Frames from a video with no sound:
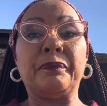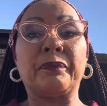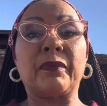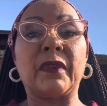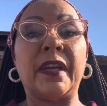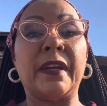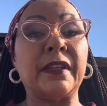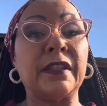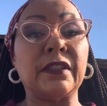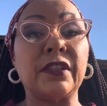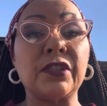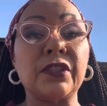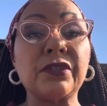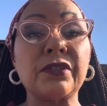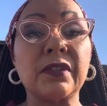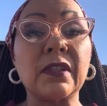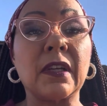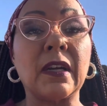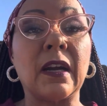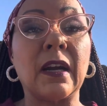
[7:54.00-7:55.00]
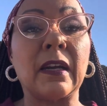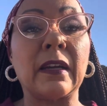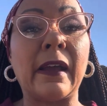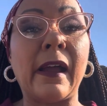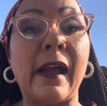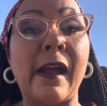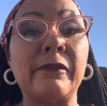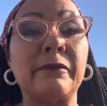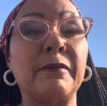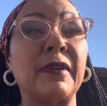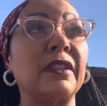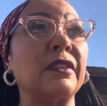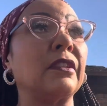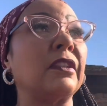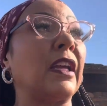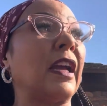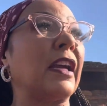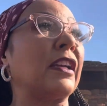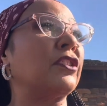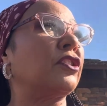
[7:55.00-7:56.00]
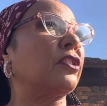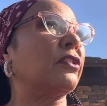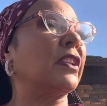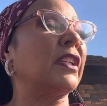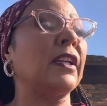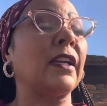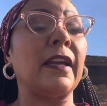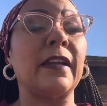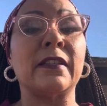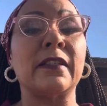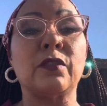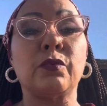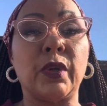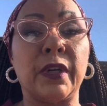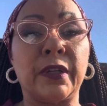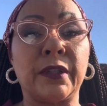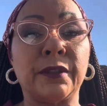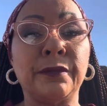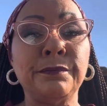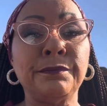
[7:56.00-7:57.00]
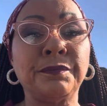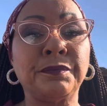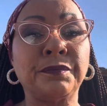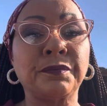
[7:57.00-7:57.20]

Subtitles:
In addition to Ghana, I've been to Nigeria as well,